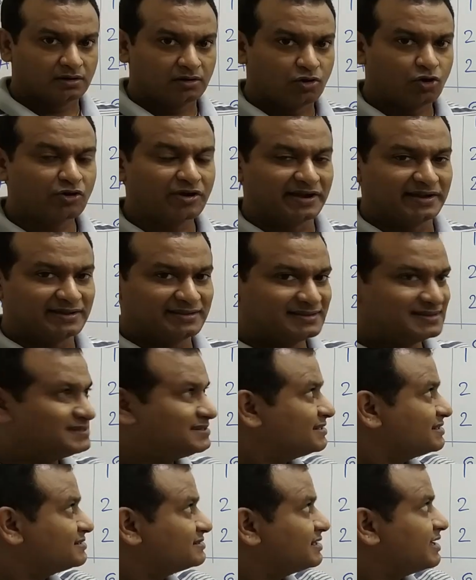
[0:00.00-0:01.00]
Okay,
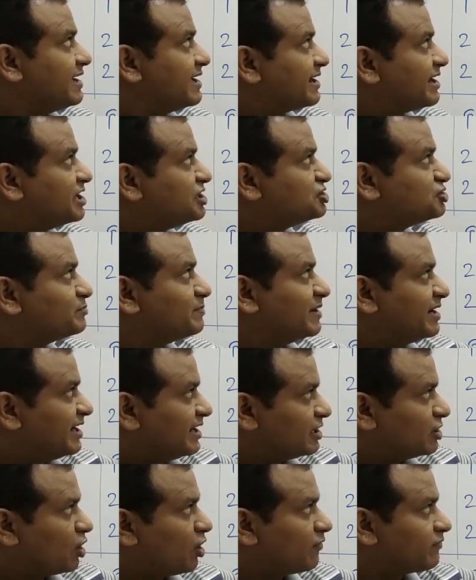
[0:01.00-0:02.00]
this is the
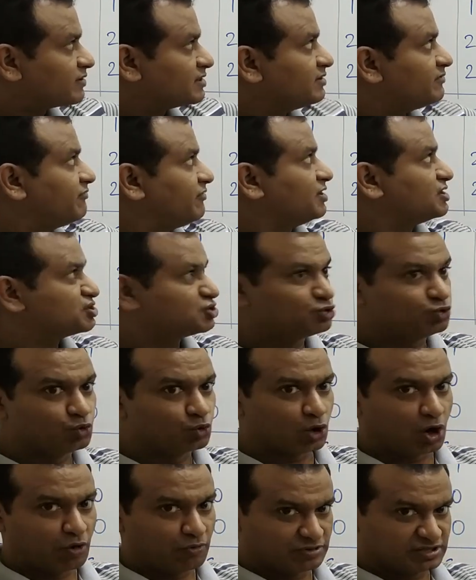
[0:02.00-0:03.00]
arrangement after the first two
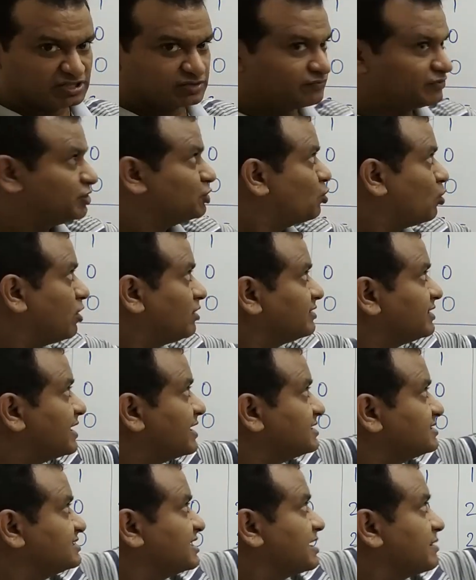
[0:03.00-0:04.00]
rounds. We know
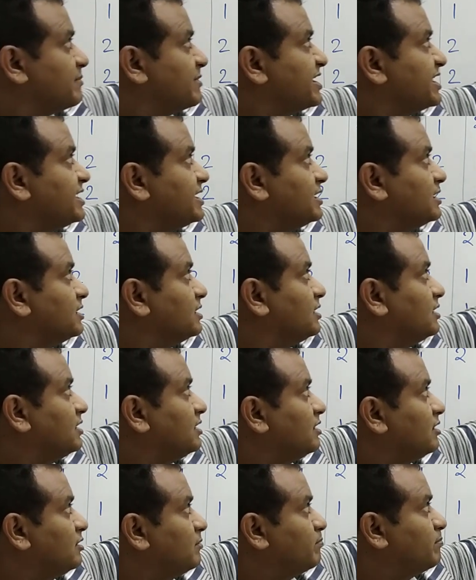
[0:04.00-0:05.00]
that Germany
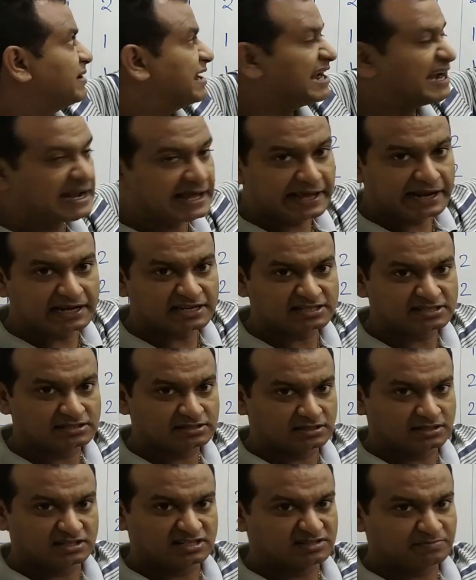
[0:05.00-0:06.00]
uh, played
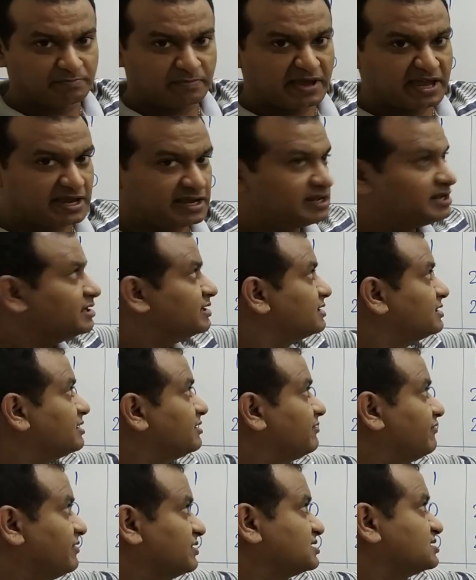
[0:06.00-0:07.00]
against Spain in
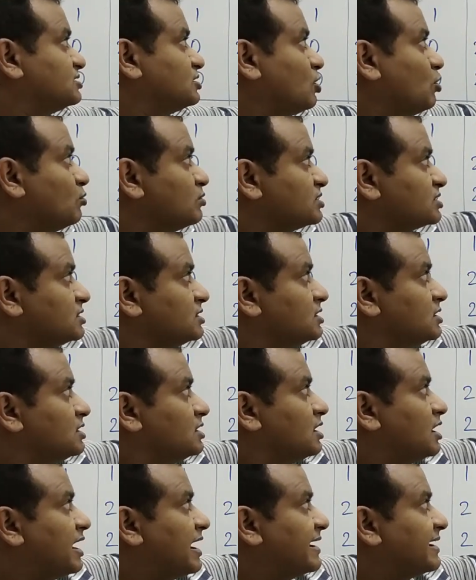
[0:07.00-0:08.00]
the first round
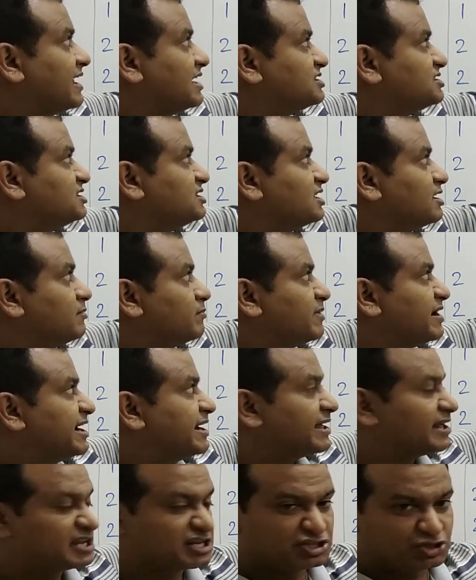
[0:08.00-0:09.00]
and Argentina
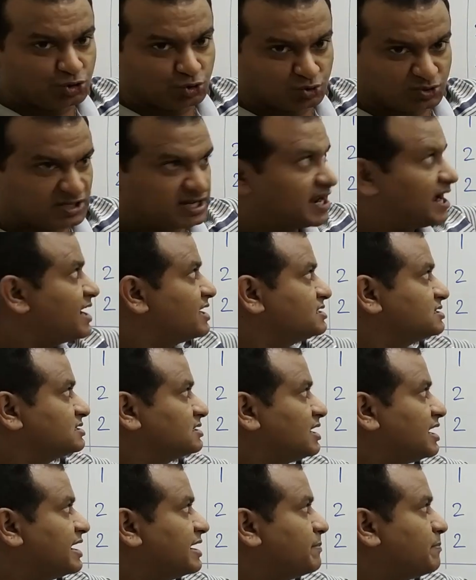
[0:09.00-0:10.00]
played against New
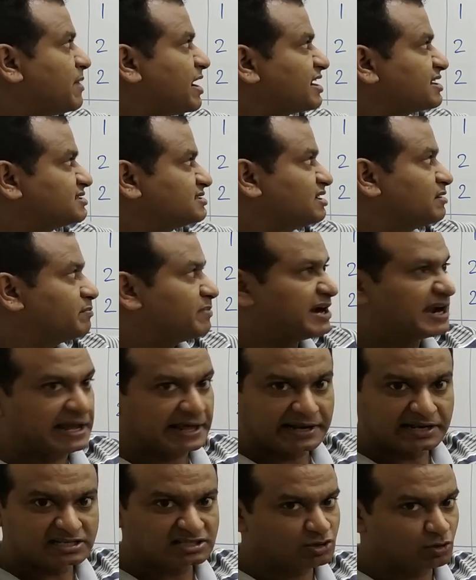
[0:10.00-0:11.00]
Zealand and Pakistan played
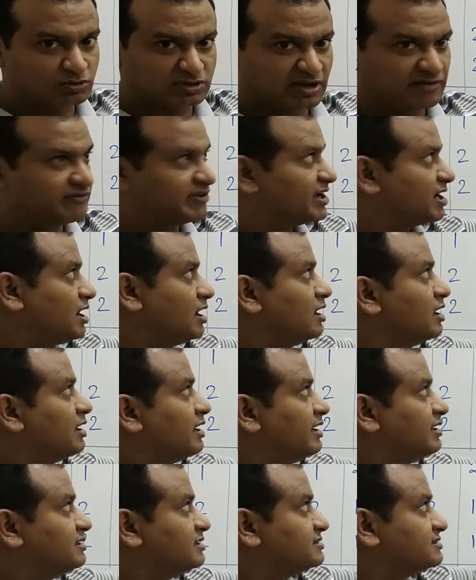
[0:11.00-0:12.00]
against South Africa.
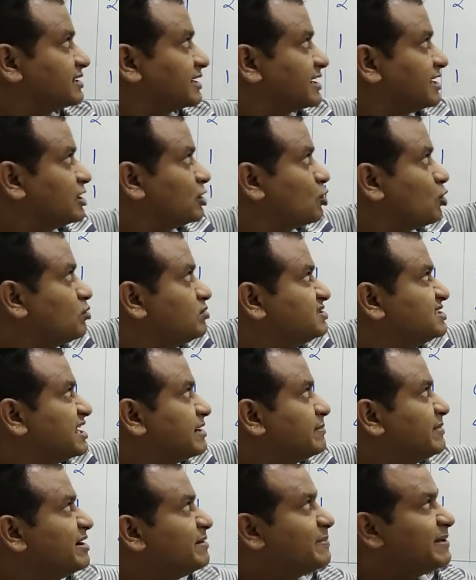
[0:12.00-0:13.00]
In the second round,
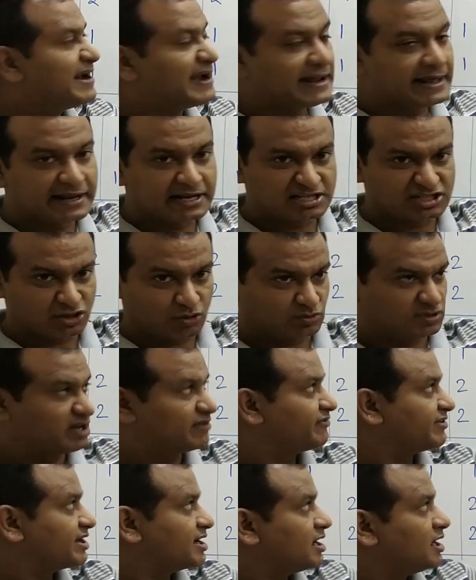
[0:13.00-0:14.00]
Germany played against South
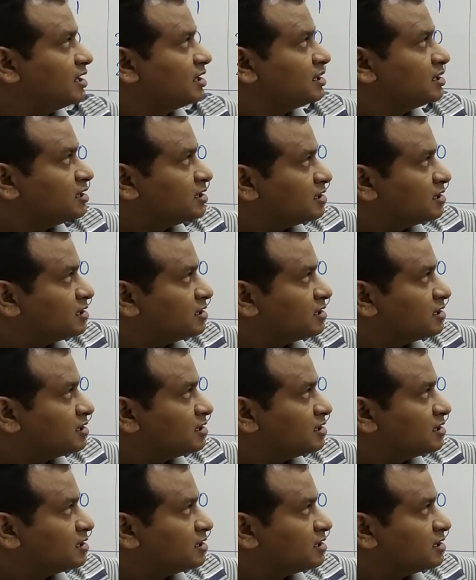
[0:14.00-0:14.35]
Africa